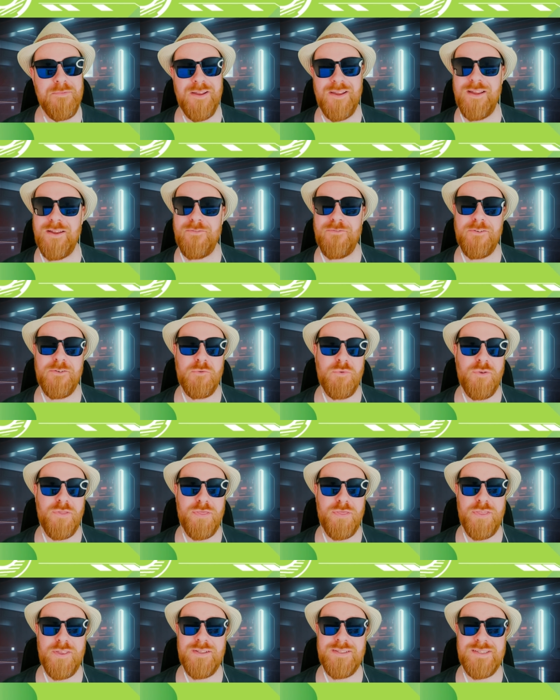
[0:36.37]
even
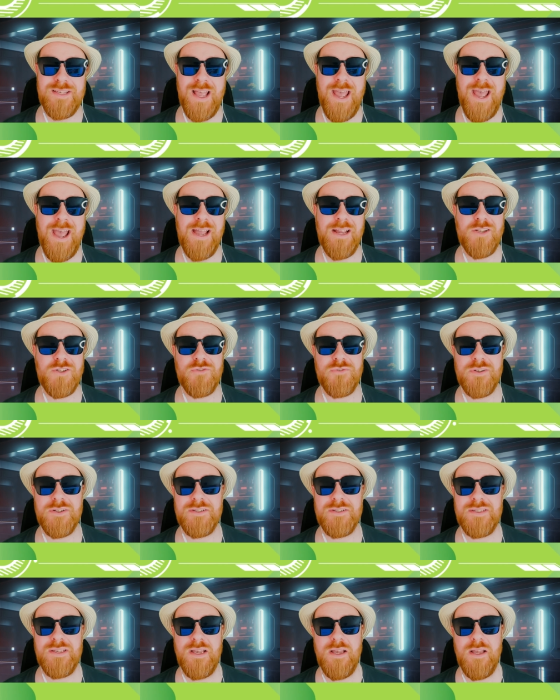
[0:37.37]
with this
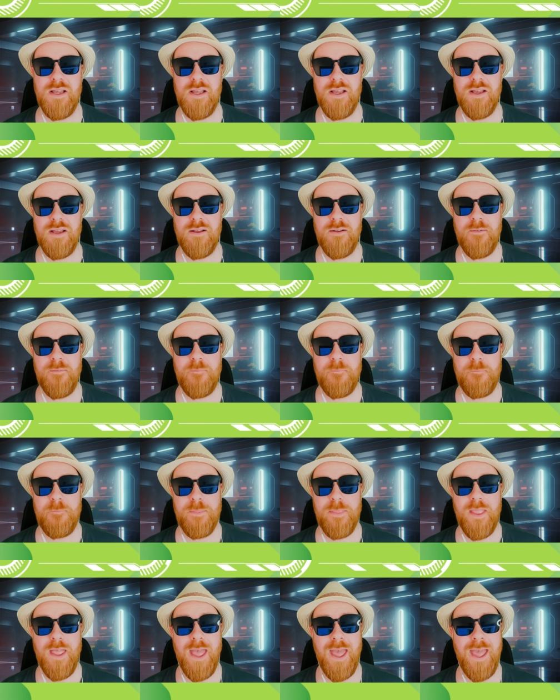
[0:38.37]
actress.
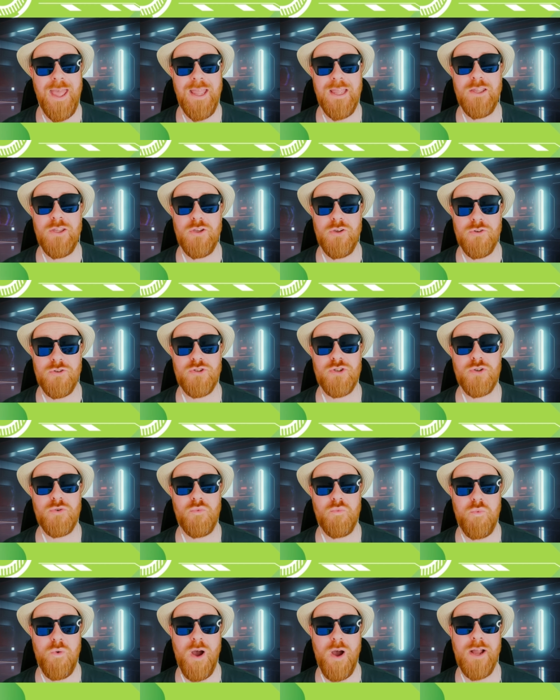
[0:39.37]
Hey, you should
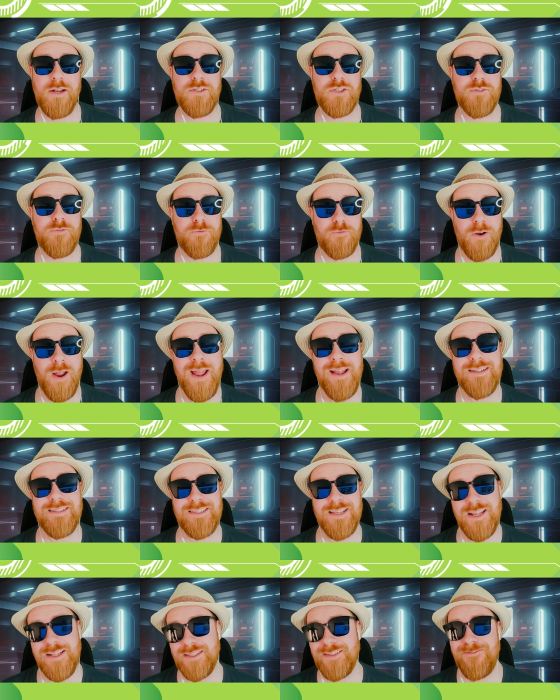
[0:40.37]
watch Friends.
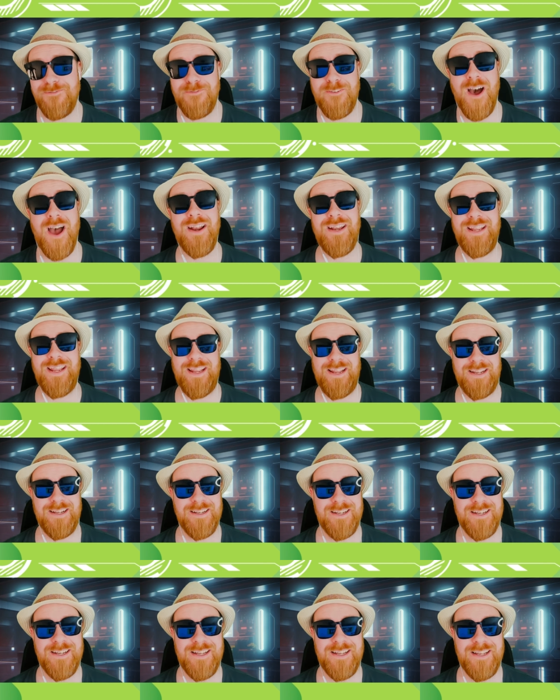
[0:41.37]
It's funny.
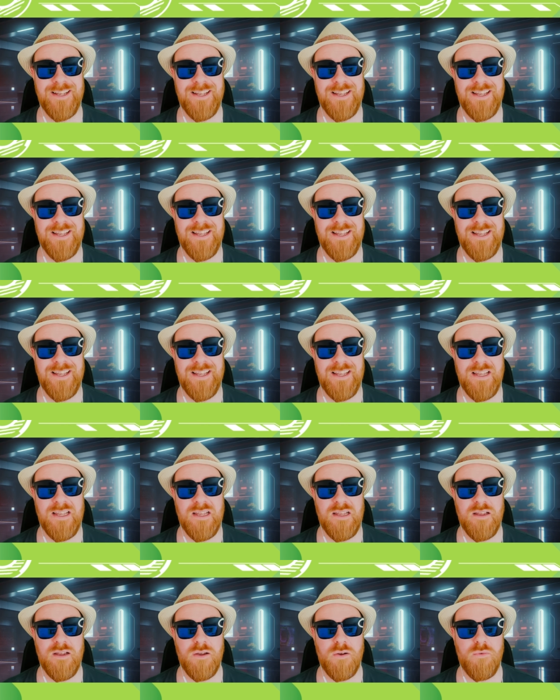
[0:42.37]

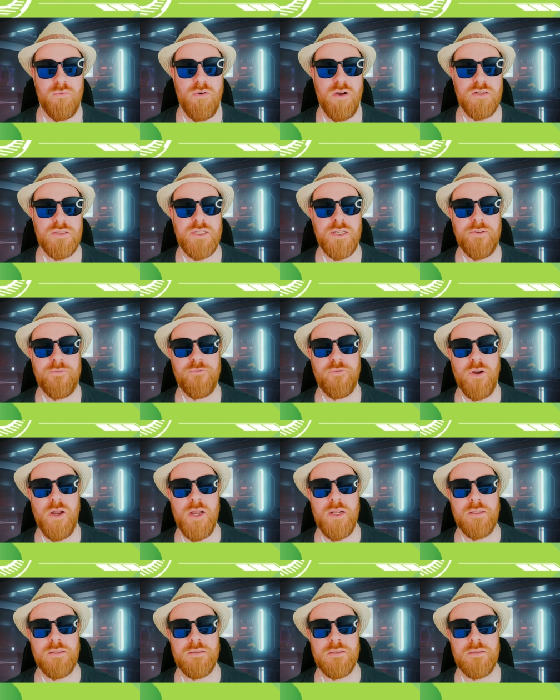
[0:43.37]
Watching
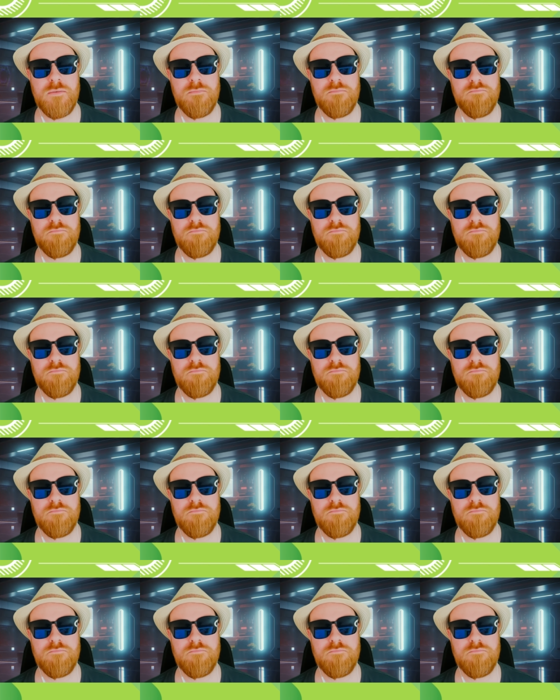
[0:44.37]
Friends.